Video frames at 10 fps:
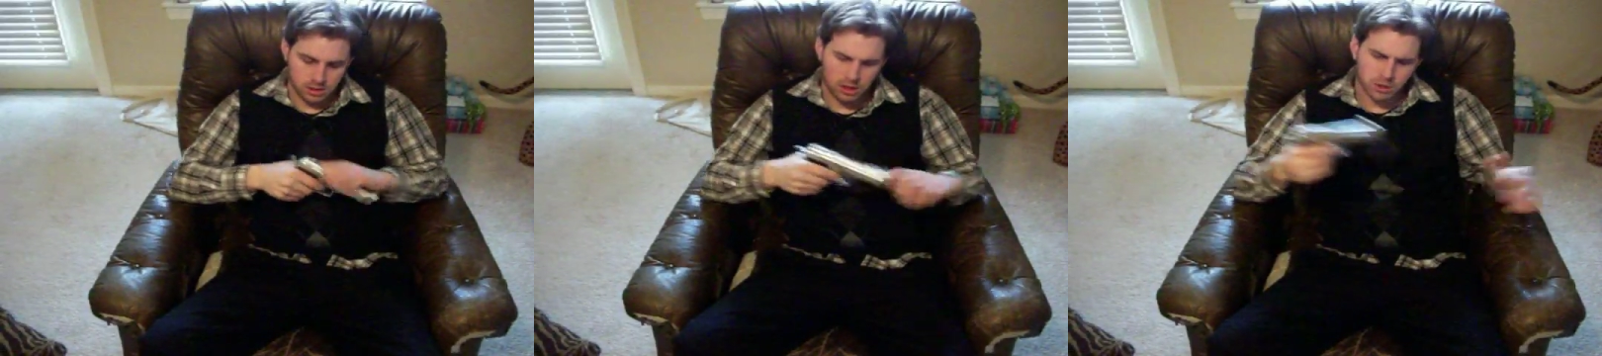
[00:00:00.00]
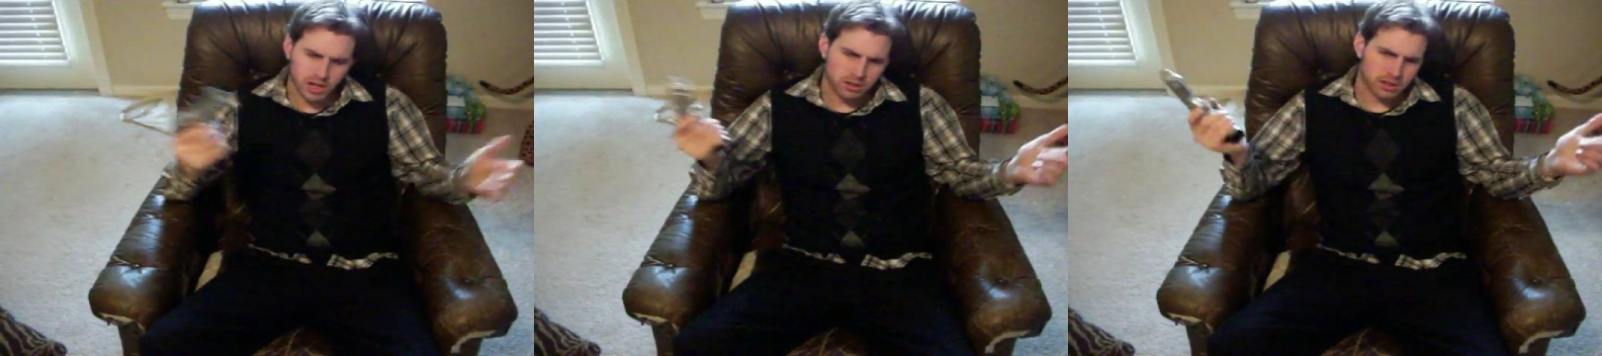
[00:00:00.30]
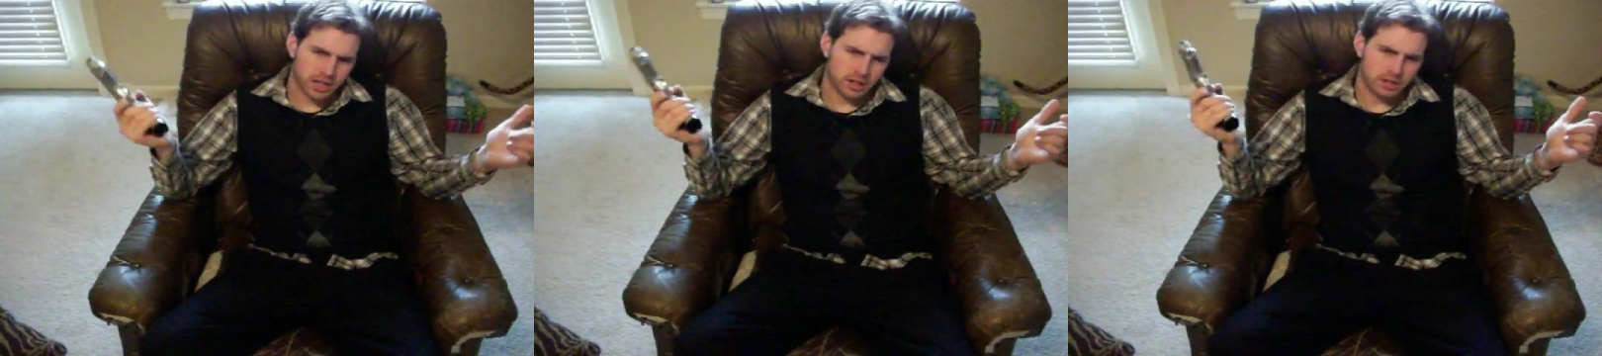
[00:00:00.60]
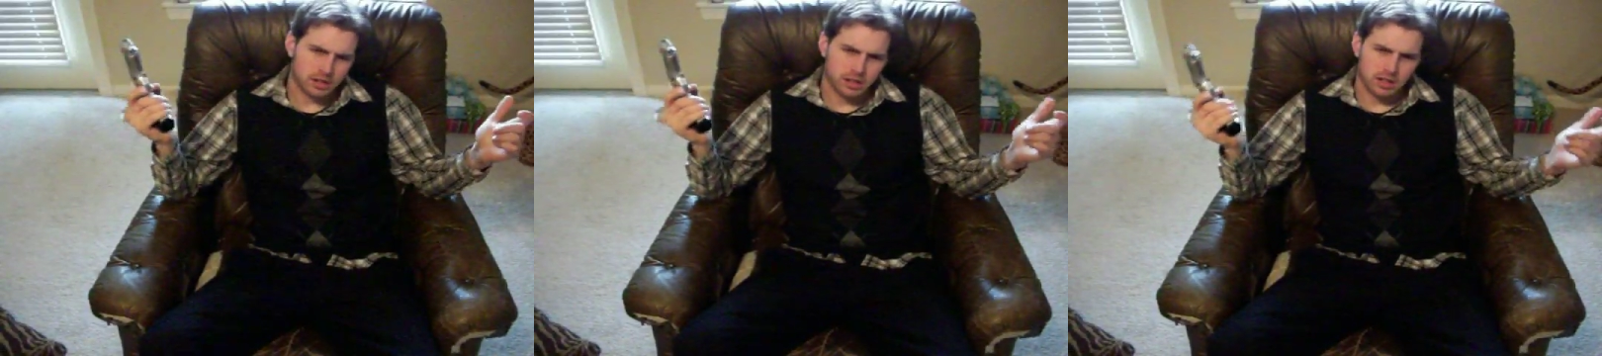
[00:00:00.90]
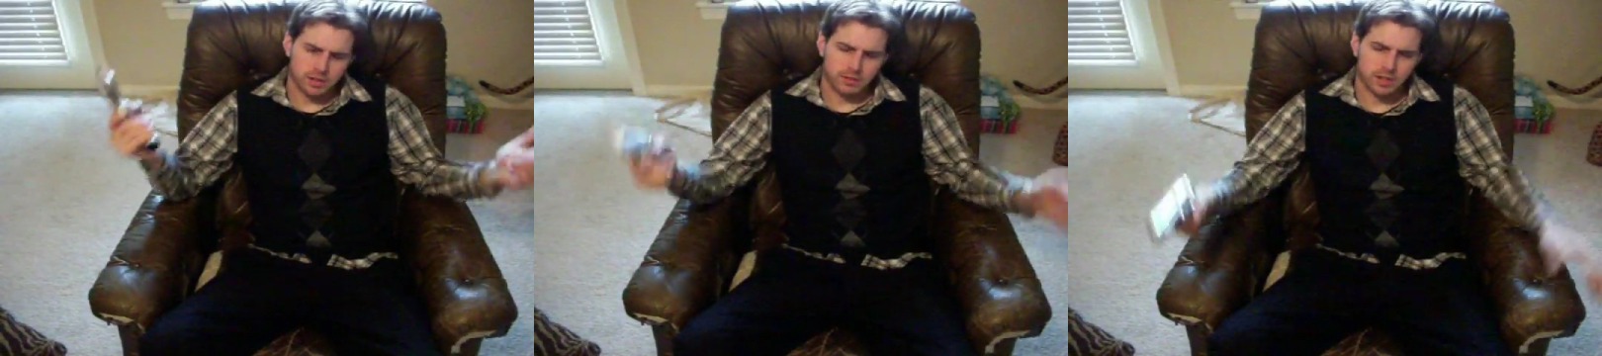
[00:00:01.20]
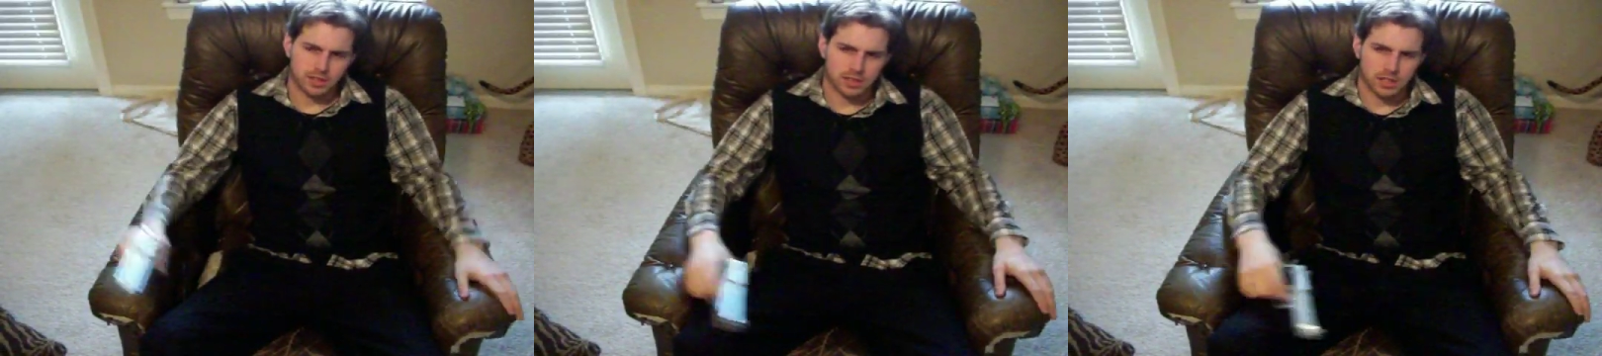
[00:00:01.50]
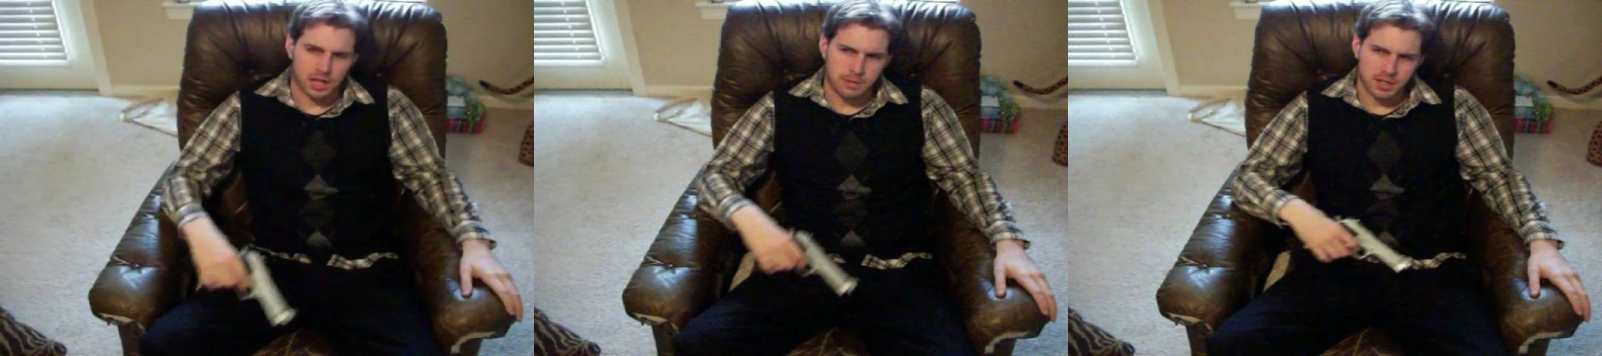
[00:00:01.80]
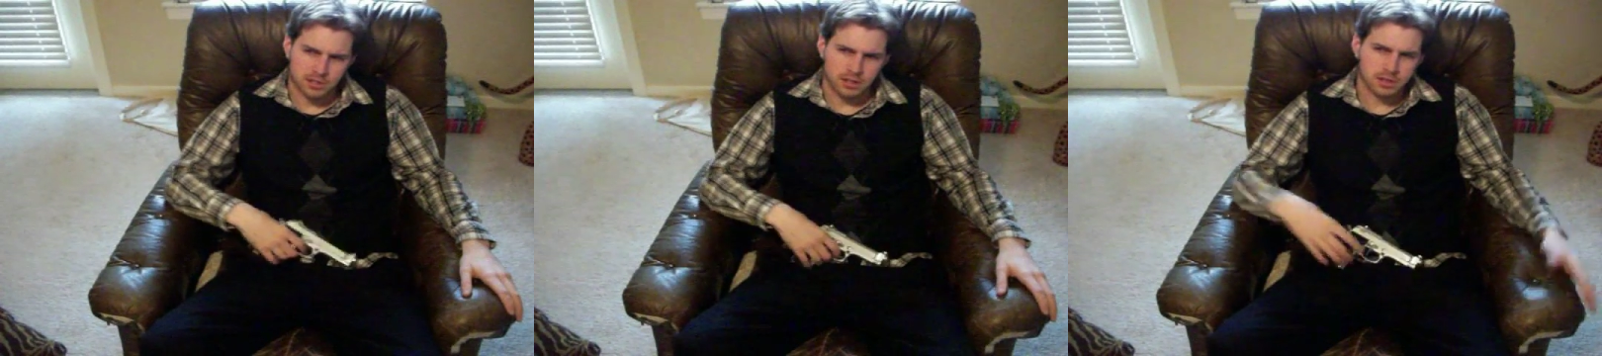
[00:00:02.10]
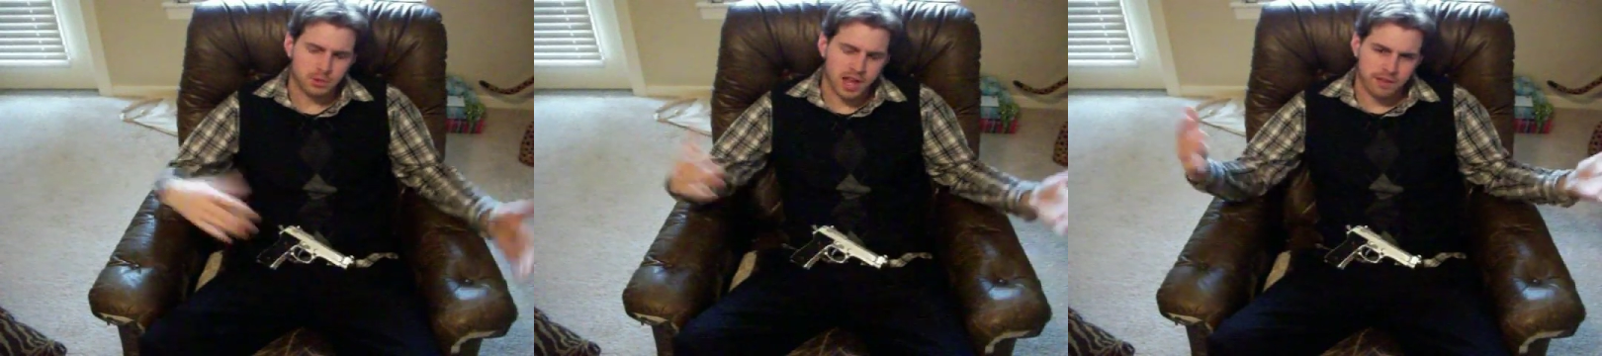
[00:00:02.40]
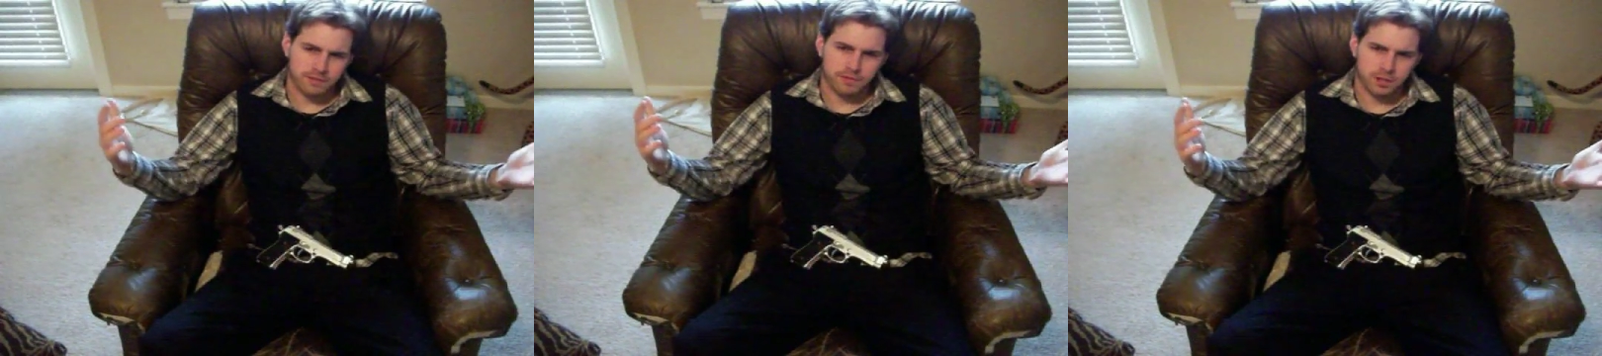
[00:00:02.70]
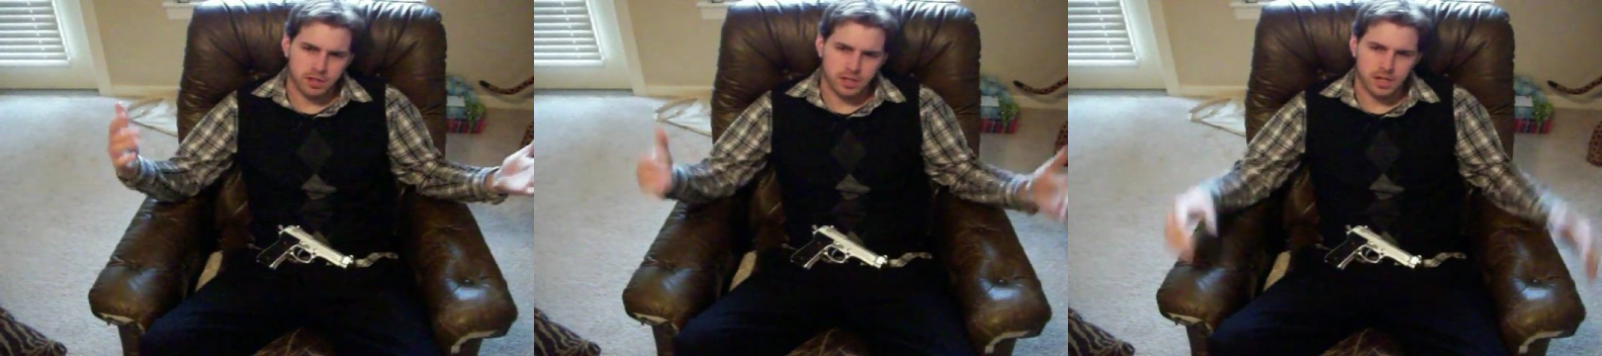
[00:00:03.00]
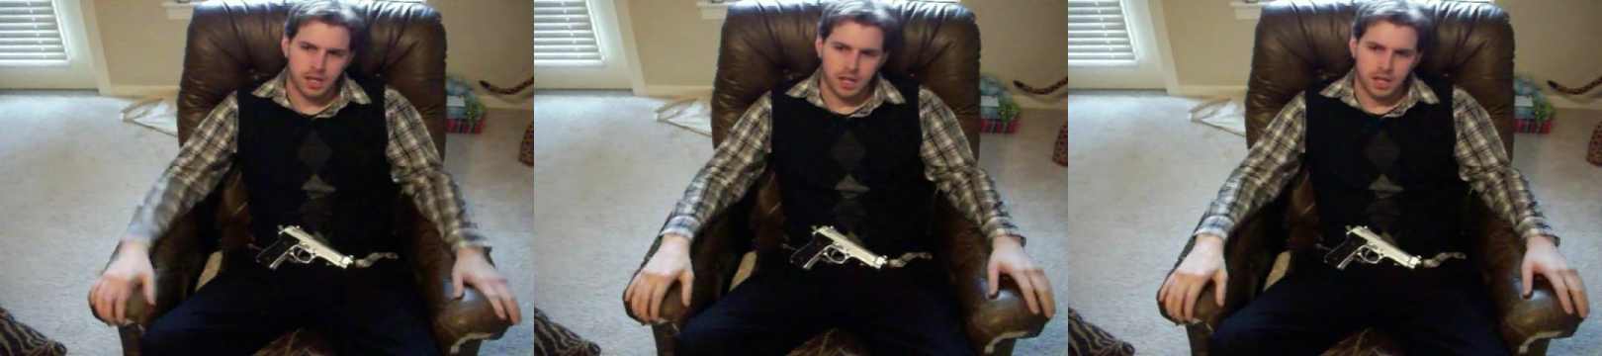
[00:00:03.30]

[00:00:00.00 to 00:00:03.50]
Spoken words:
You know what? I don't care if they suck. I mean, as long as we're having fun,